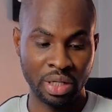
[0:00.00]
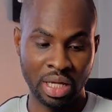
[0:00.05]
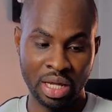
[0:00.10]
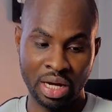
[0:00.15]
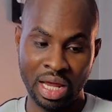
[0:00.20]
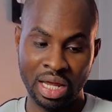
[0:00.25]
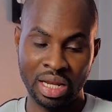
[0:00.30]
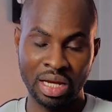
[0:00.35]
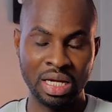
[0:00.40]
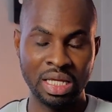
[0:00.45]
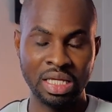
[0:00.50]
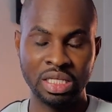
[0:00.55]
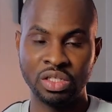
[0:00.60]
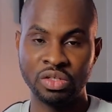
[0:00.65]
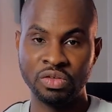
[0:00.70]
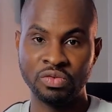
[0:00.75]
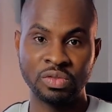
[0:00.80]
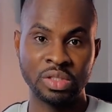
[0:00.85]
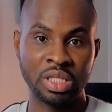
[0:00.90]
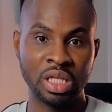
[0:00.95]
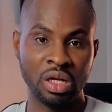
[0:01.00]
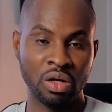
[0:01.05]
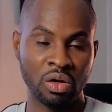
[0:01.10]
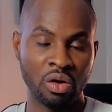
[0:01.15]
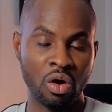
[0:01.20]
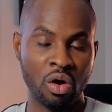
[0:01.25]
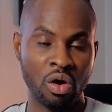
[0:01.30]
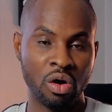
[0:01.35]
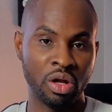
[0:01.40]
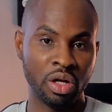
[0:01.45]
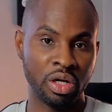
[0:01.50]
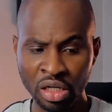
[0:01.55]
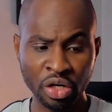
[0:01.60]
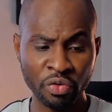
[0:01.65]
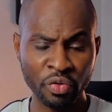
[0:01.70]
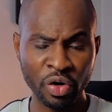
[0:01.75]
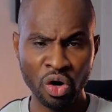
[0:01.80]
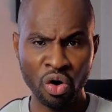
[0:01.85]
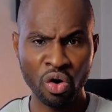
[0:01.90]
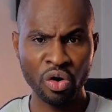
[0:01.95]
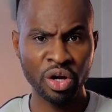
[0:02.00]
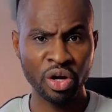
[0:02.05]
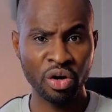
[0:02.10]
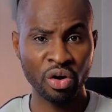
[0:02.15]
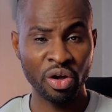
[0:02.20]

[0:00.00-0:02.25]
then at least you've still got the recording